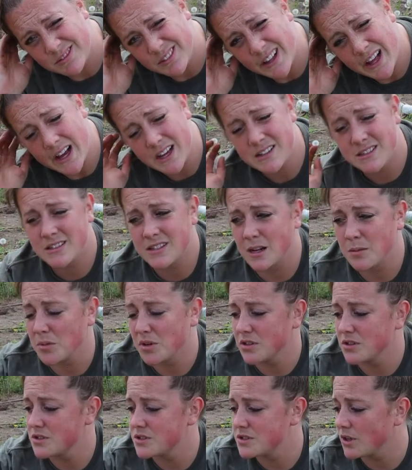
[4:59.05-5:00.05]
last
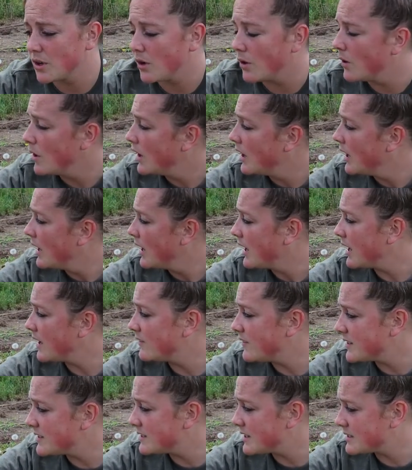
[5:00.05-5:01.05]
summer, so
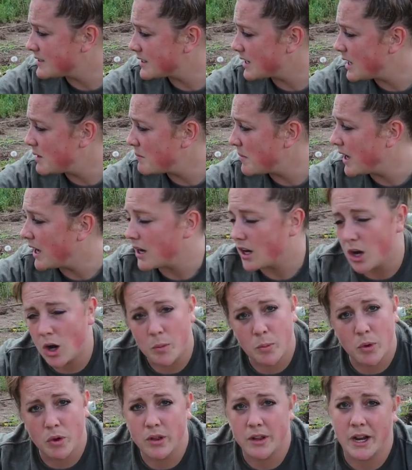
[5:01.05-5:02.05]
if it doesn't come back, I'll
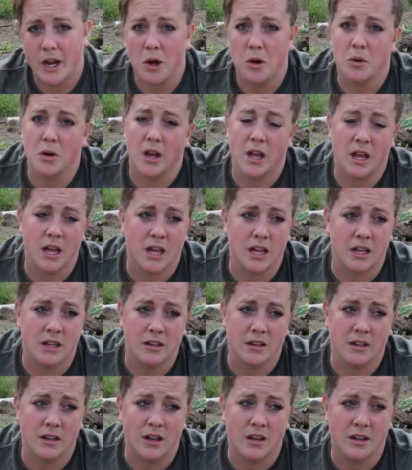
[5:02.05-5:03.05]
pull it out
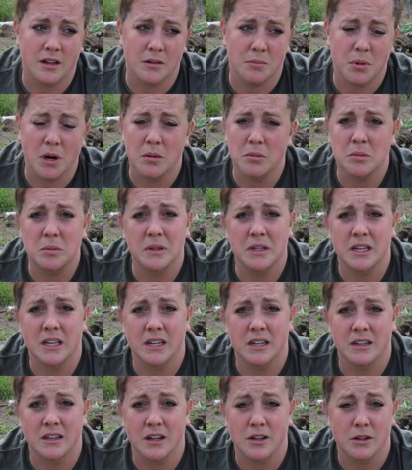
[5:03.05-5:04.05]
and probably get
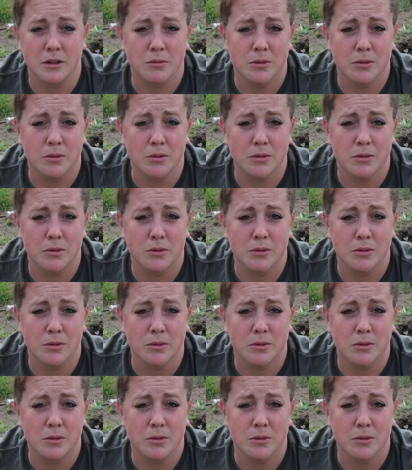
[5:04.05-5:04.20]
another